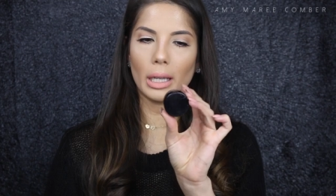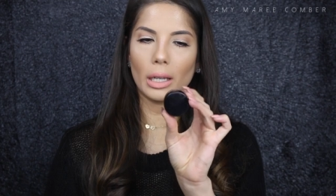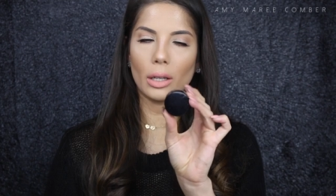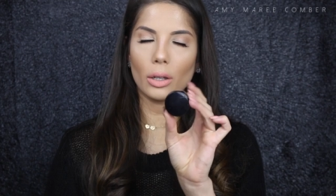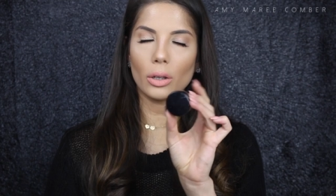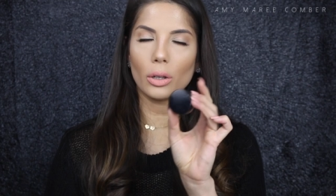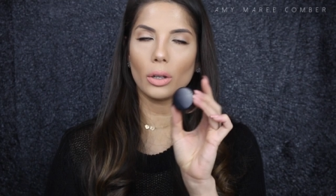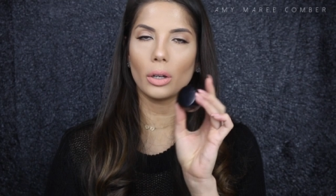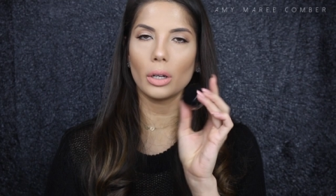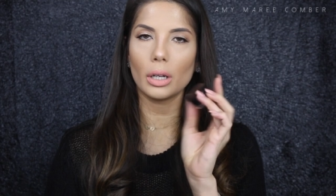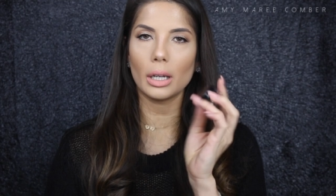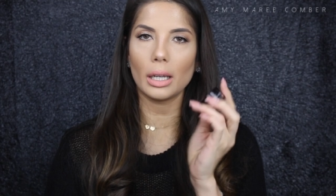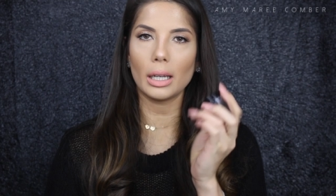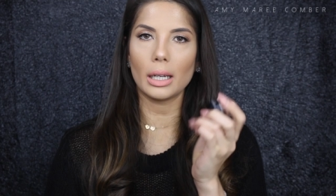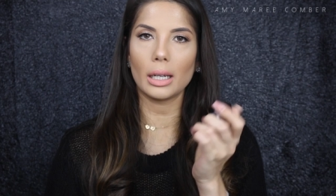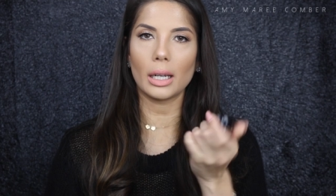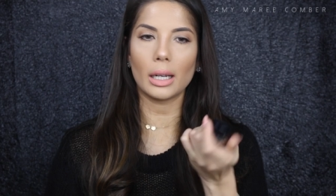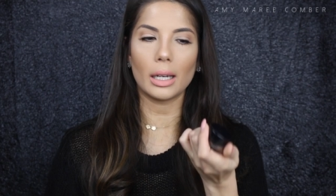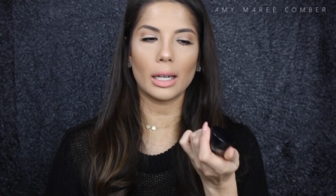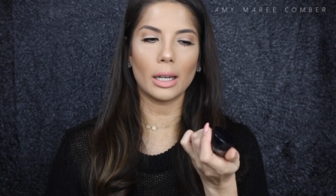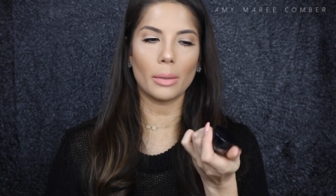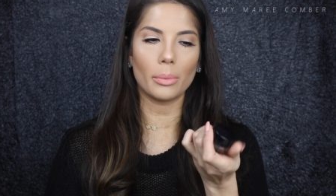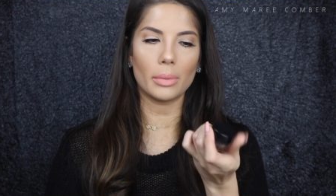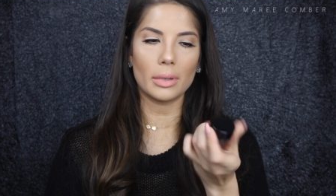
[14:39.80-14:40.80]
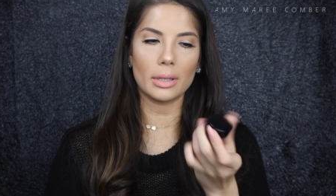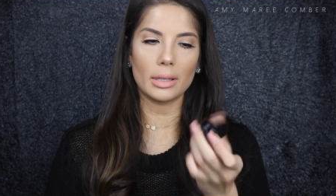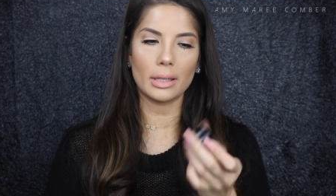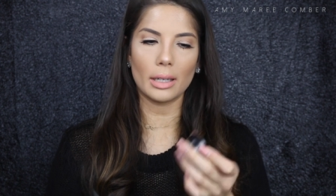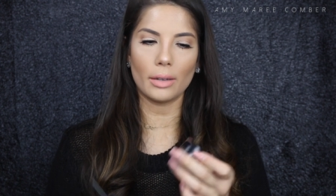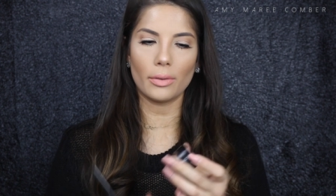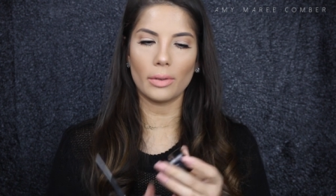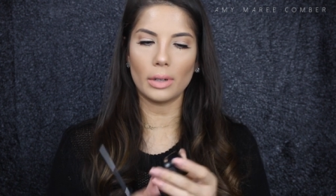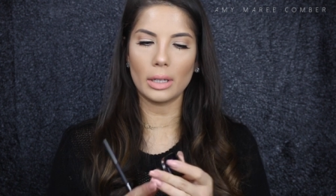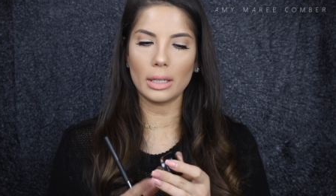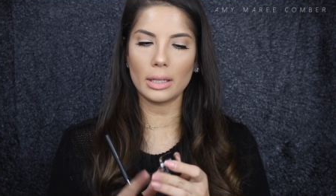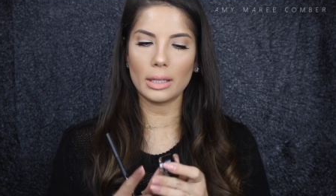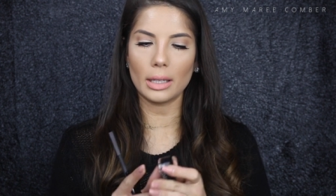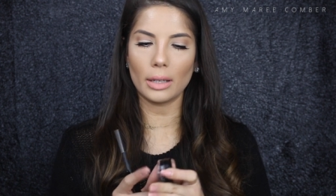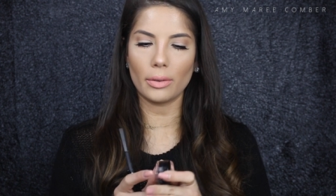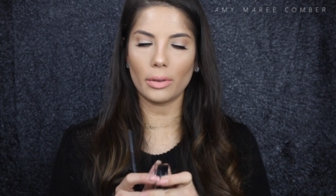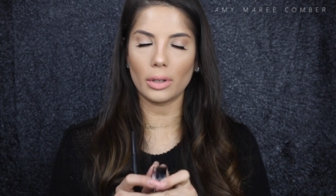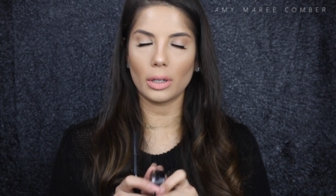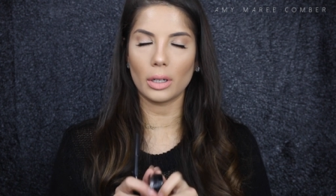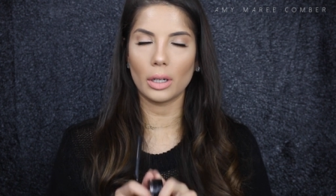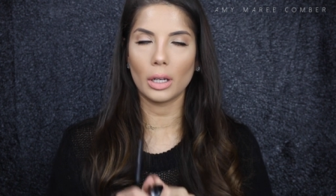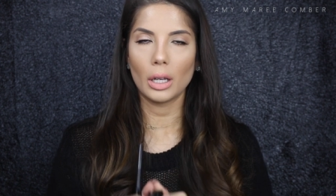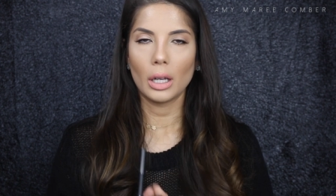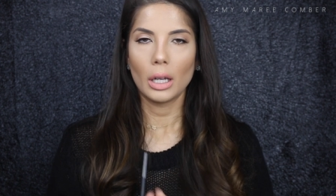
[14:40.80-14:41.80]
Inglot in number
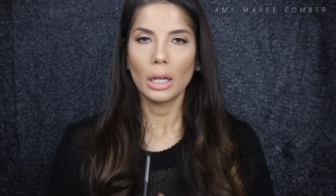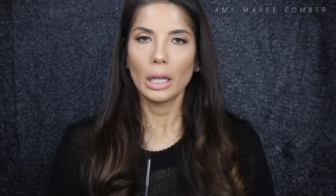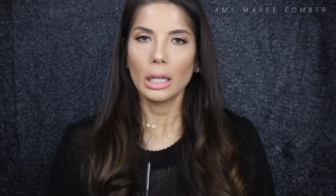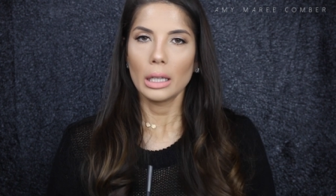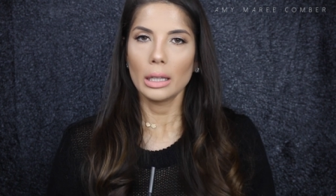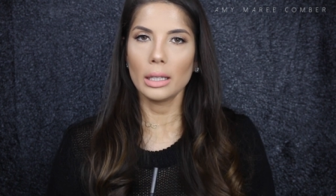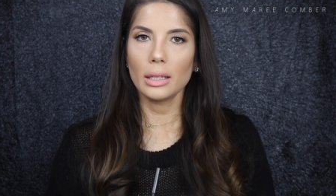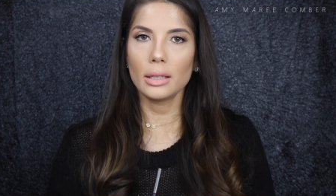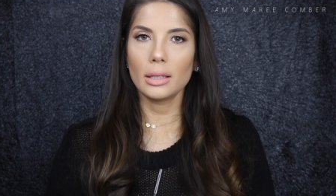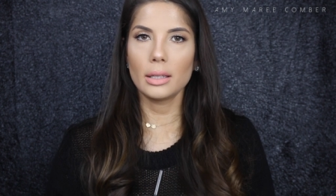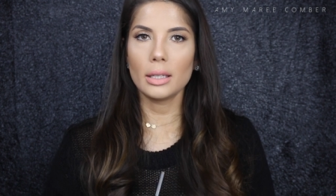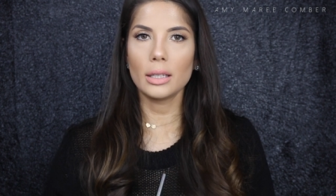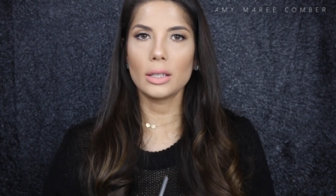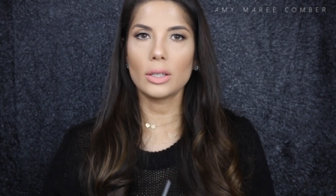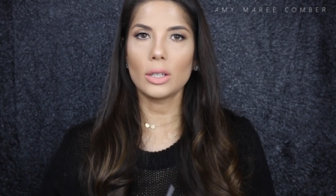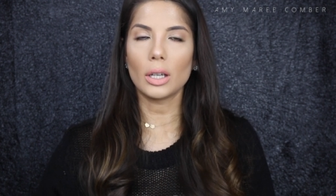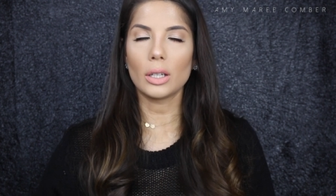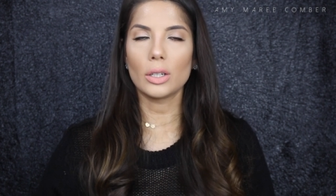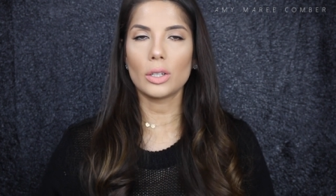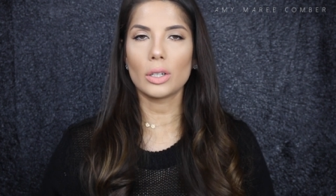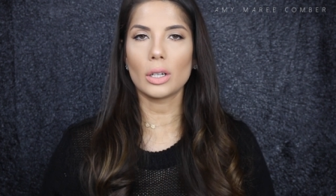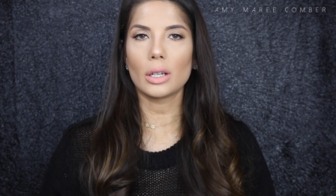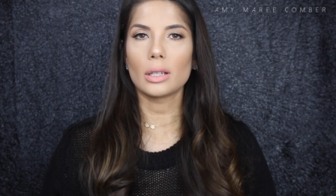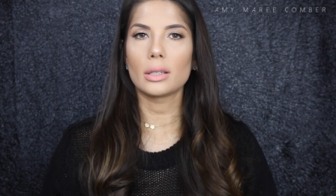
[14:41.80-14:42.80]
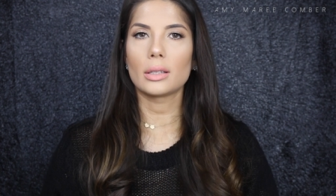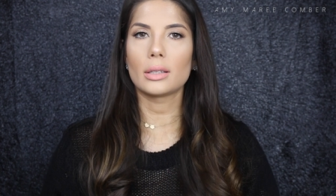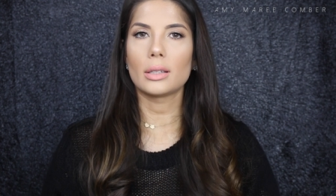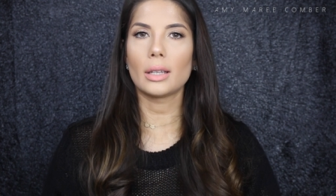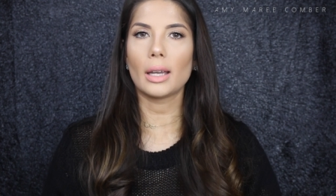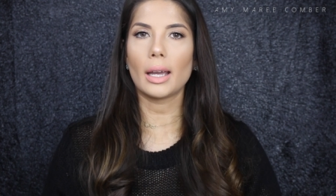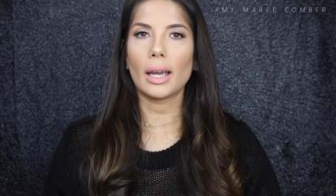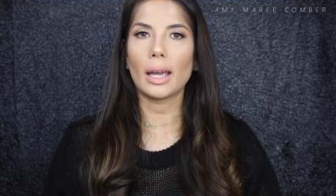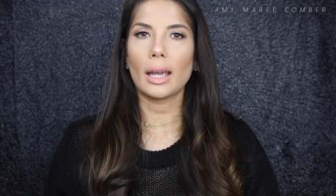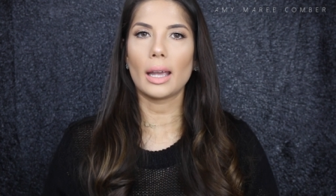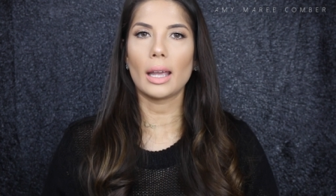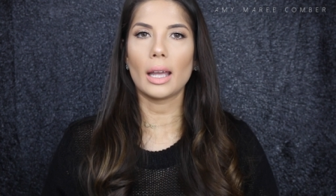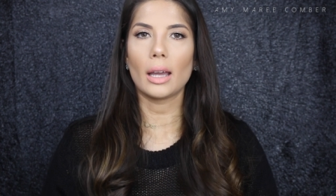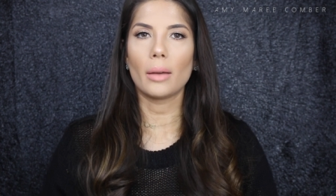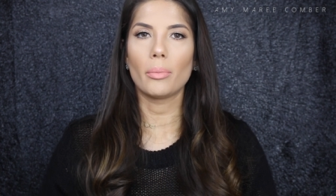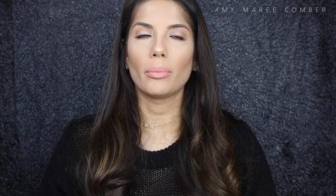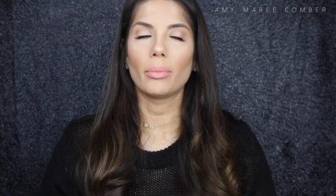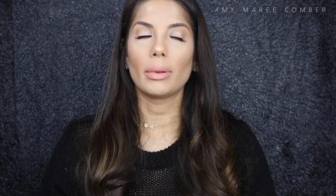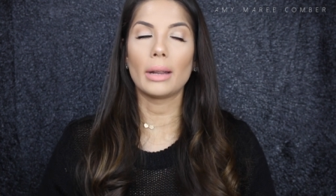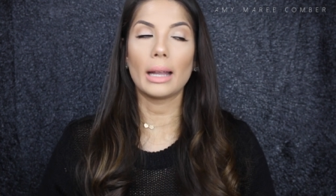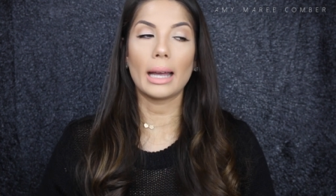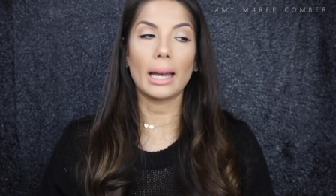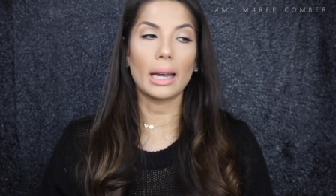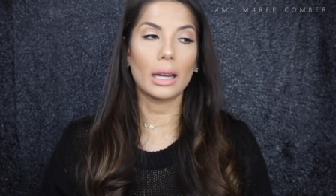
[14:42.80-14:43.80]
77. This is just a
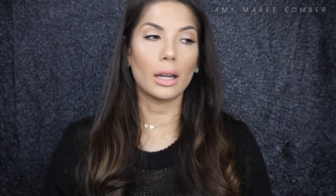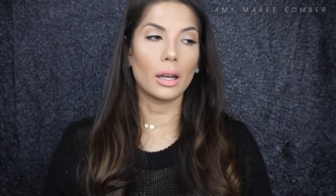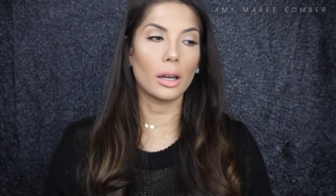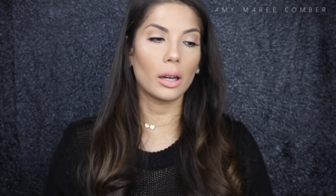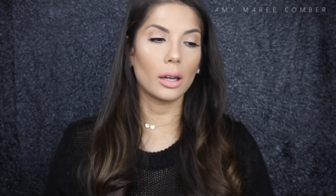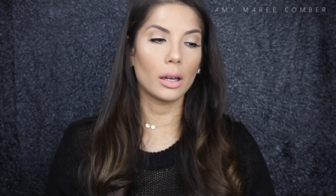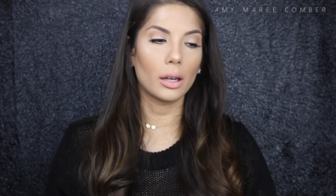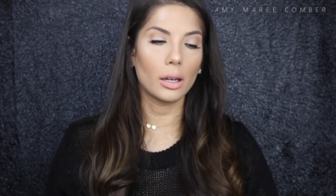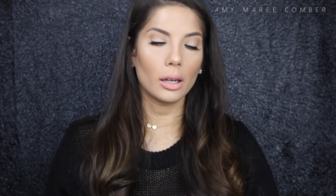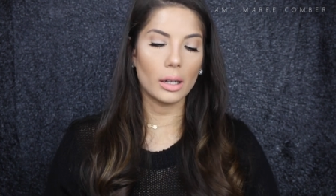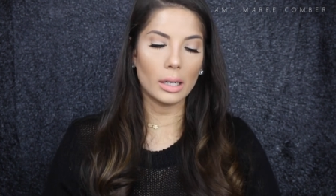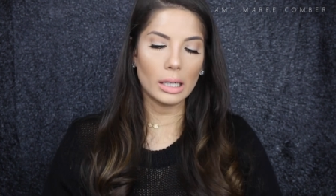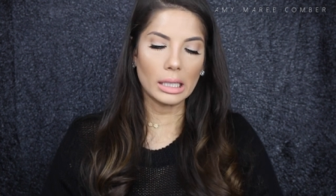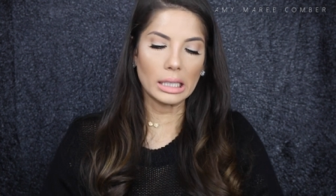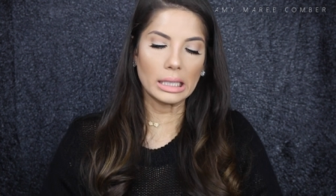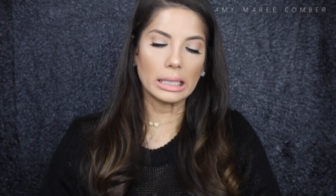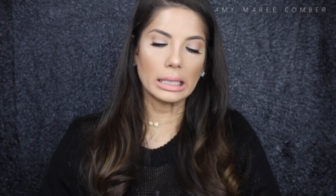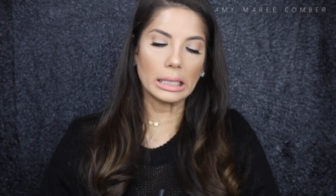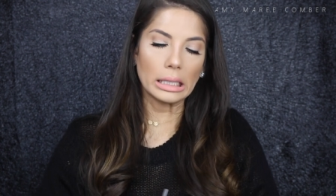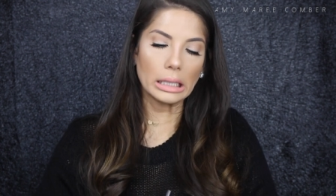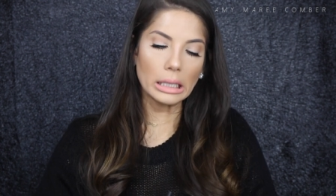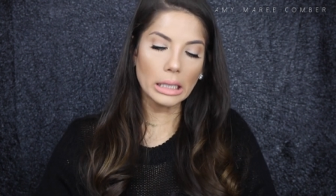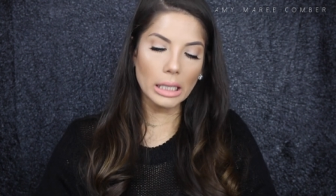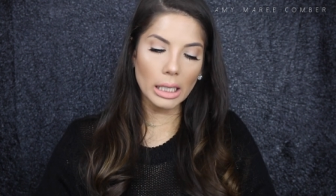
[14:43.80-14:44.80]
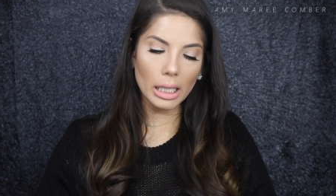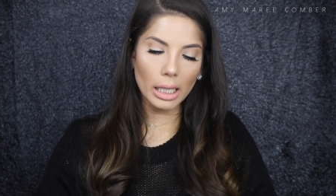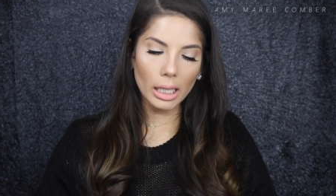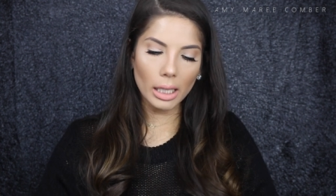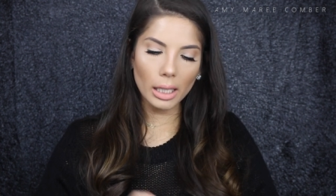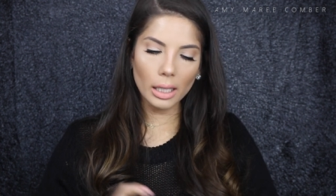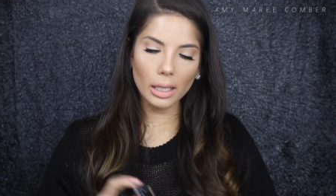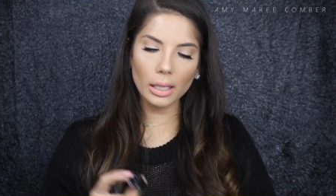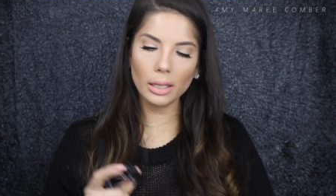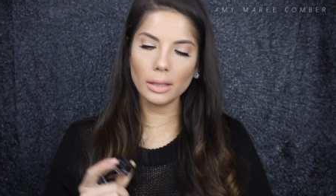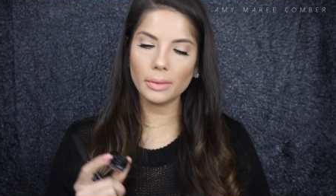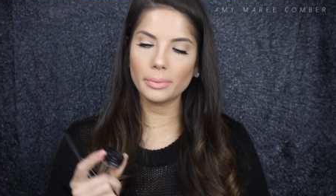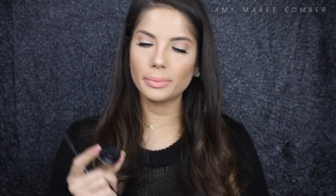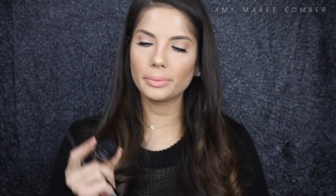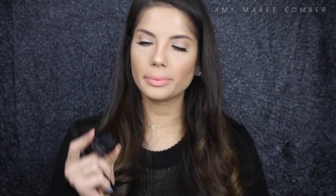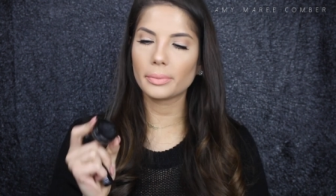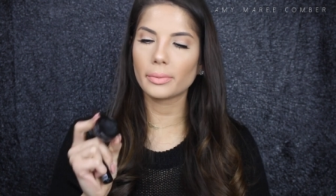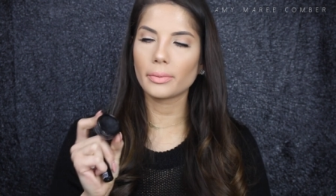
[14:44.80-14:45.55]
black eyeliner.